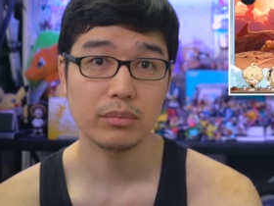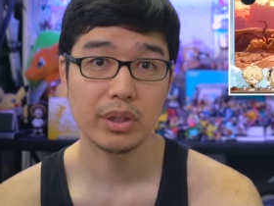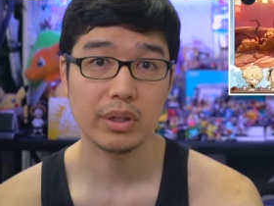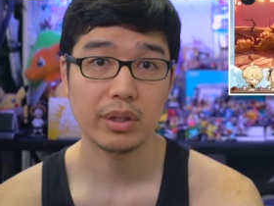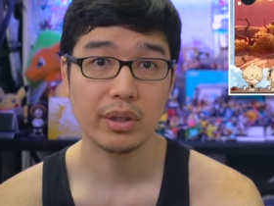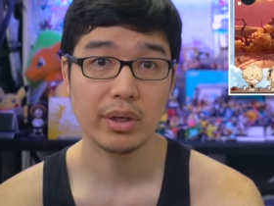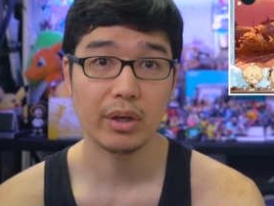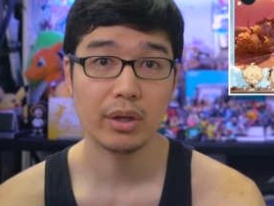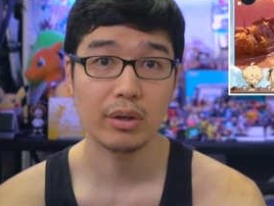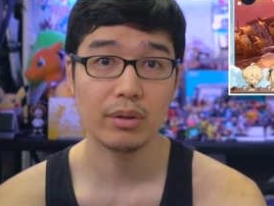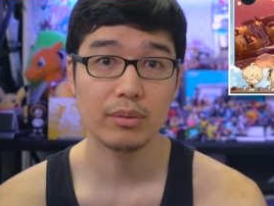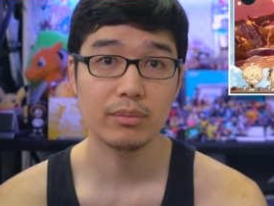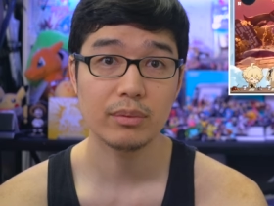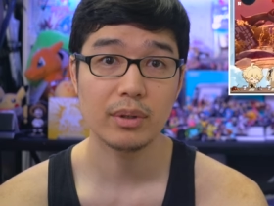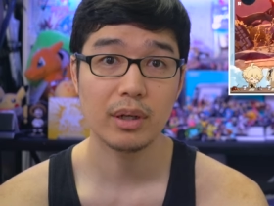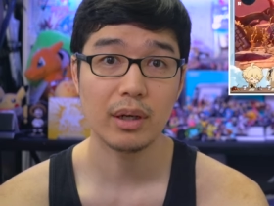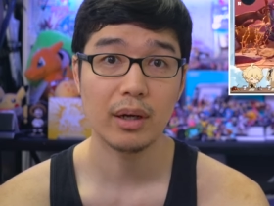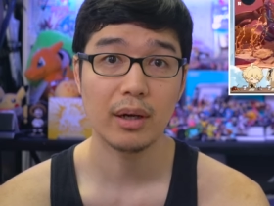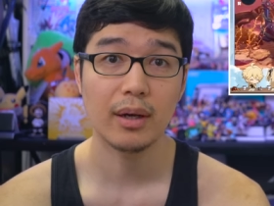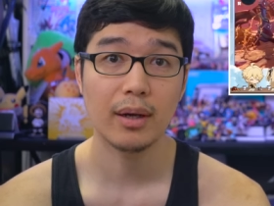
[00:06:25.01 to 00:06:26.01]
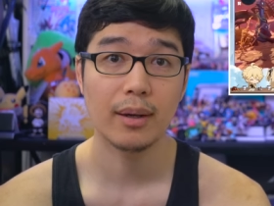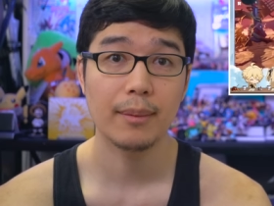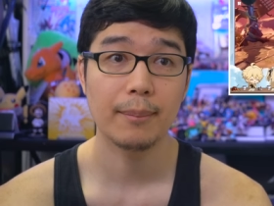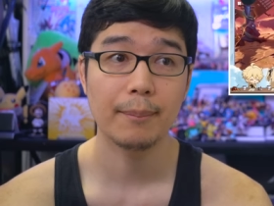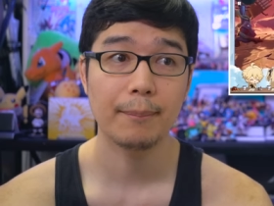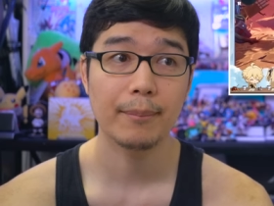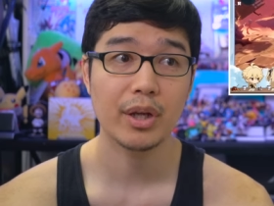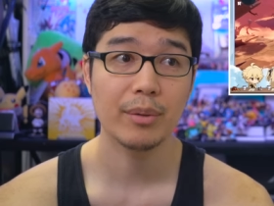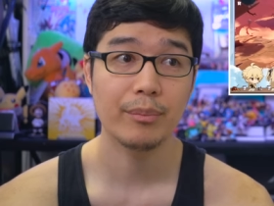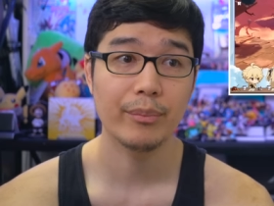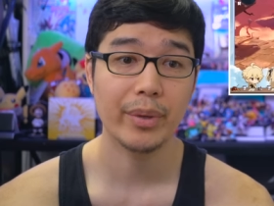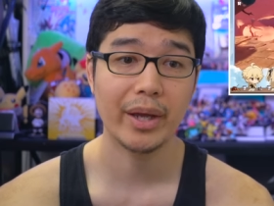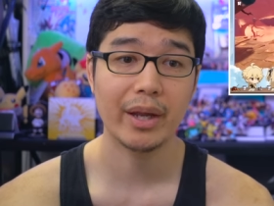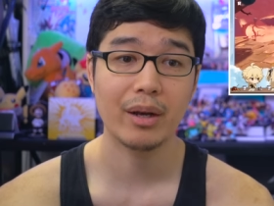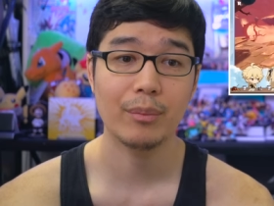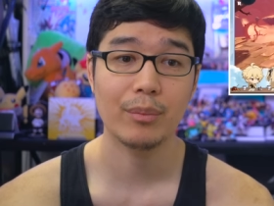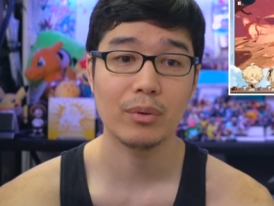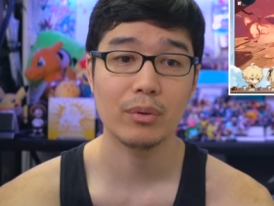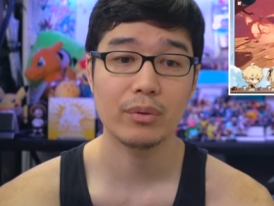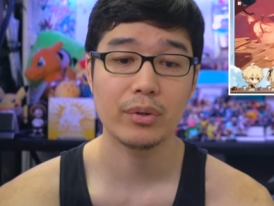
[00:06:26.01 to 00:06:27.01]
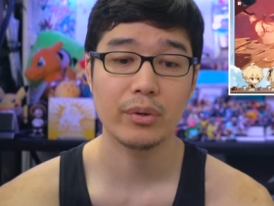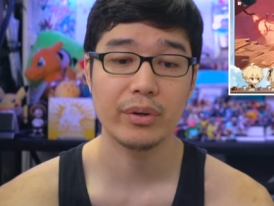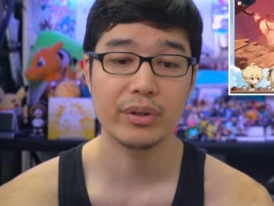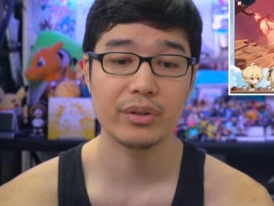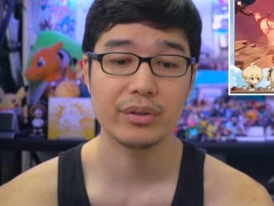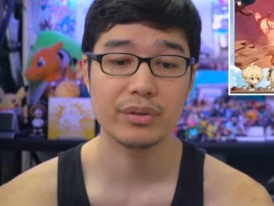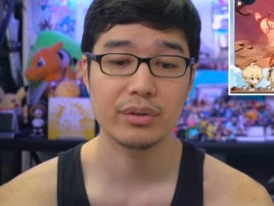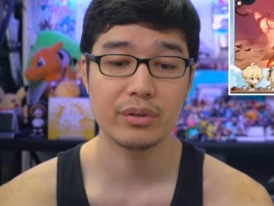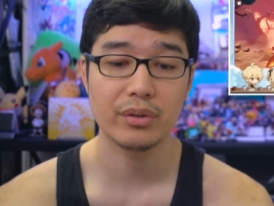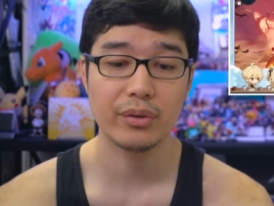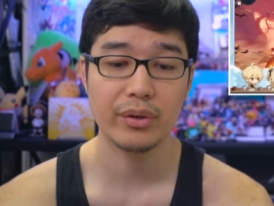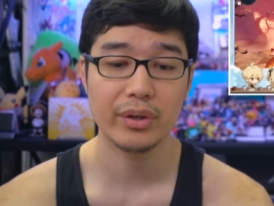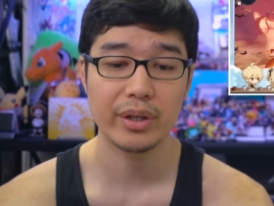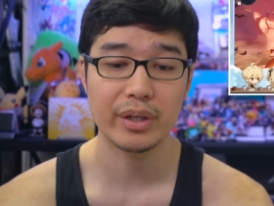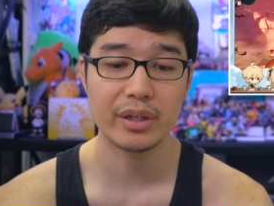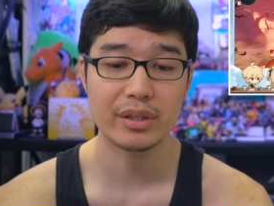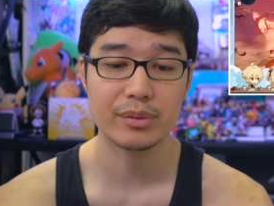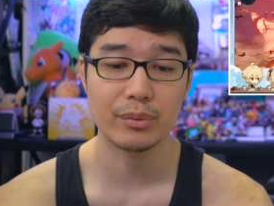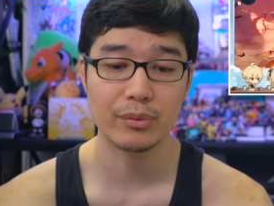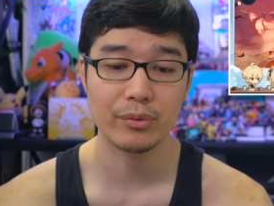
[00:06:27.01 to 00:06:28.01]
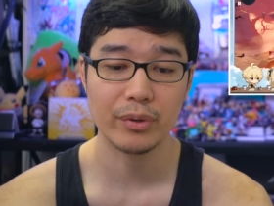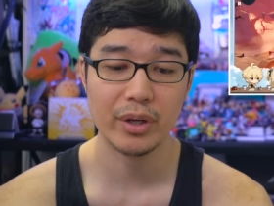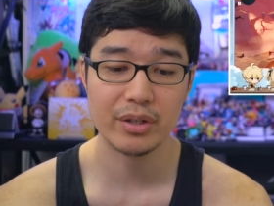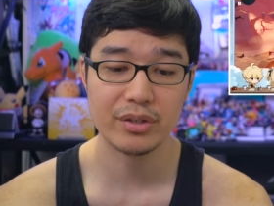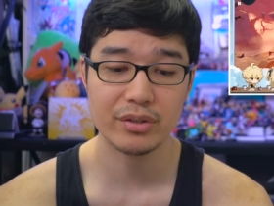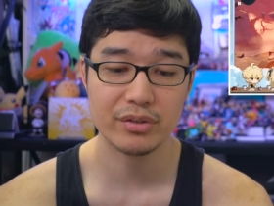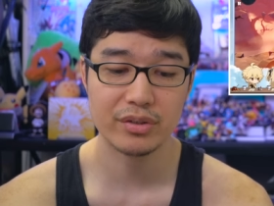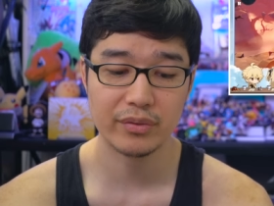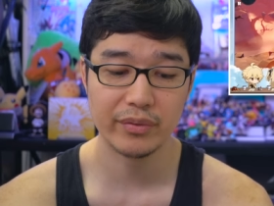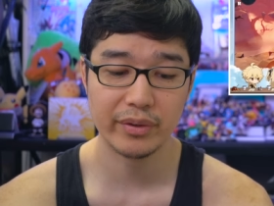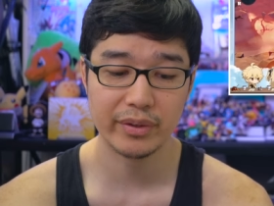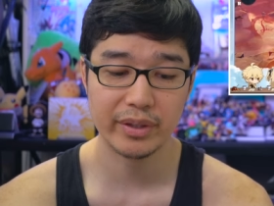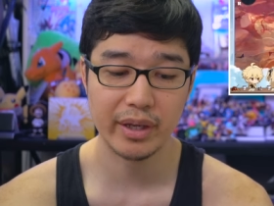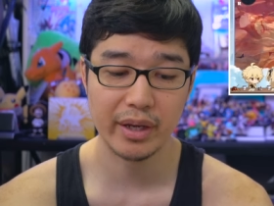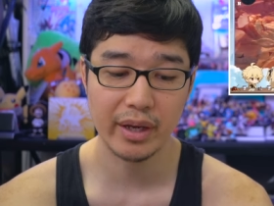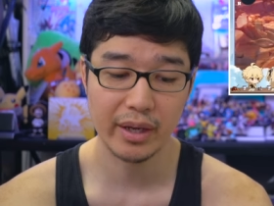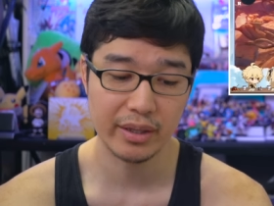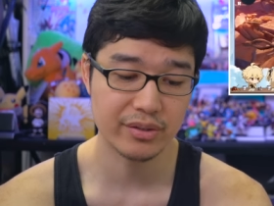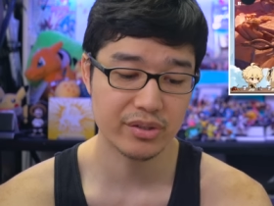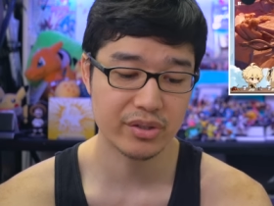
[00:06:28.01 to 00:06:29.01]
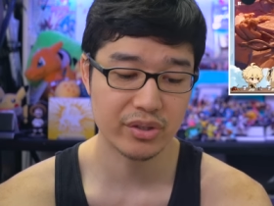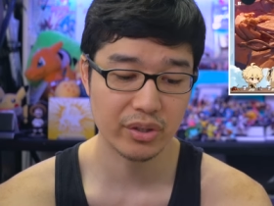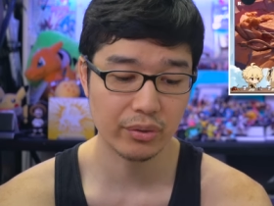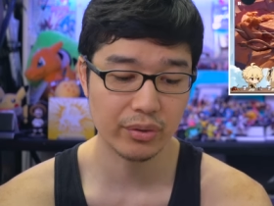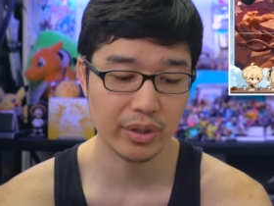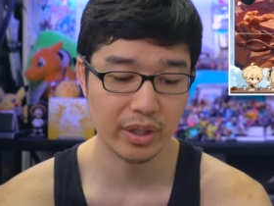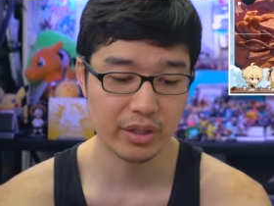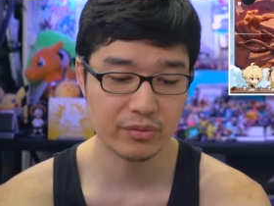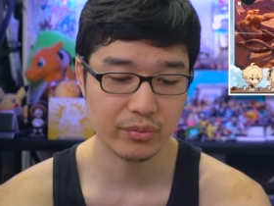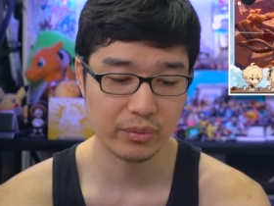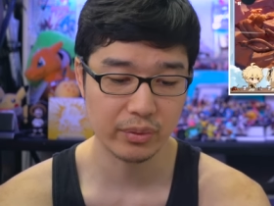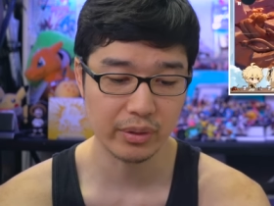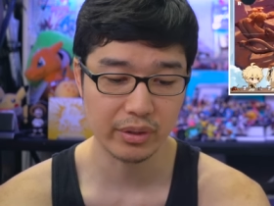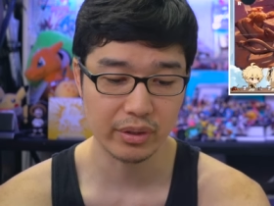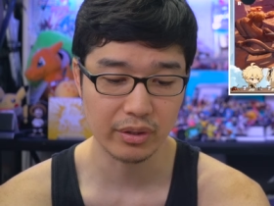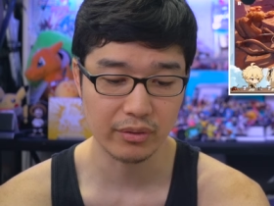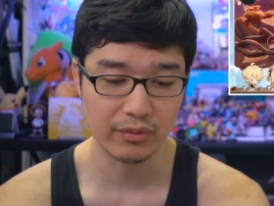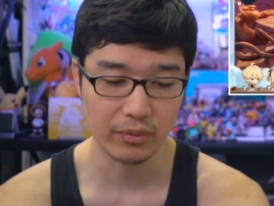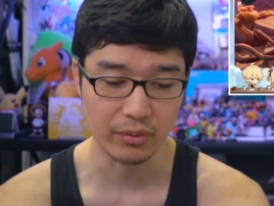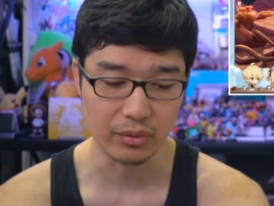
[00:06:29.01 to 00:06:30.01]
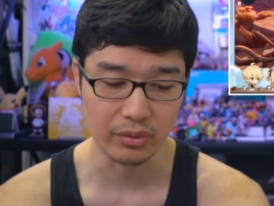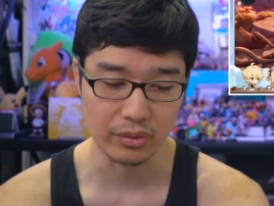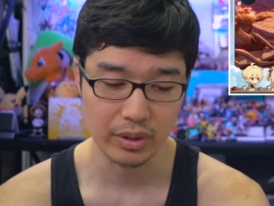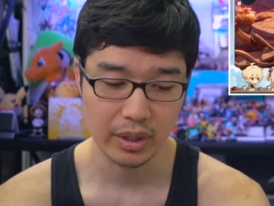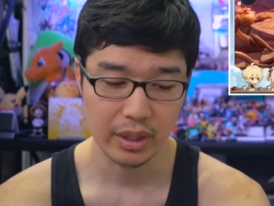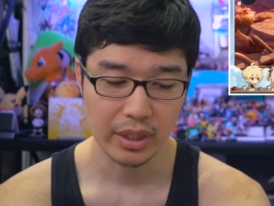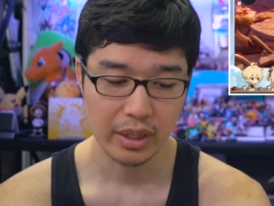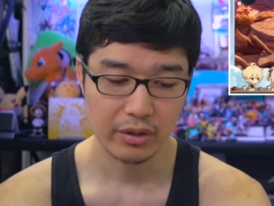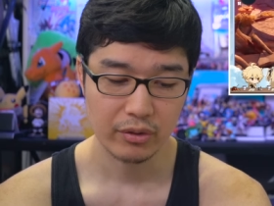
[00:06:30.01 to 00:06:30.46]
you know, um, compatible during during exploration stuff like that, and still does really good for